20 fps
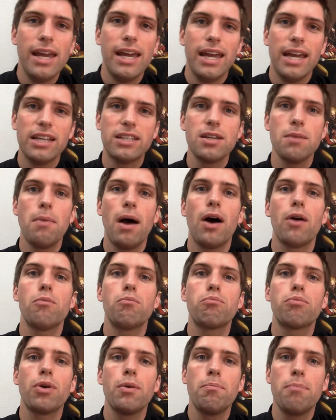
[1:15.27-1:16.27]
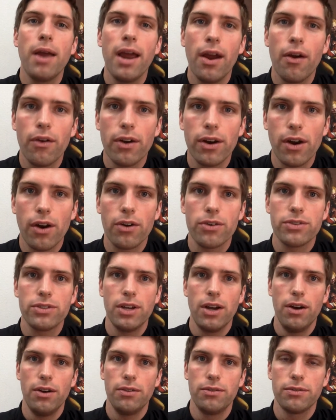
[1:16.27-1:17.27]
it's about preparing
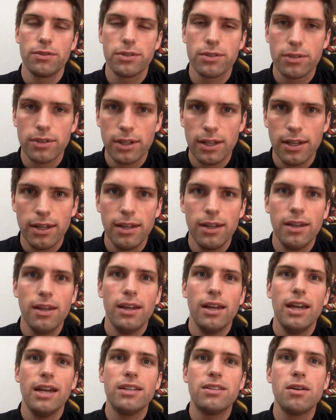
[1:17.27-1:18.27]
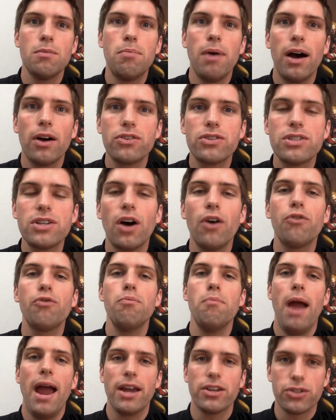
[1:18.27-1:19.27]
ourselves. It's about
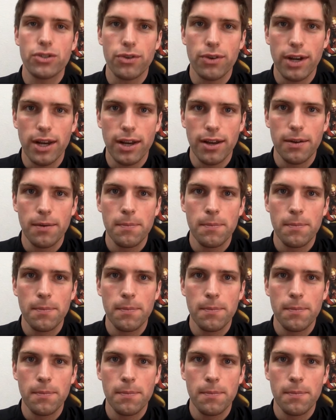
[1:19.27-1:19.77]
self-mastery.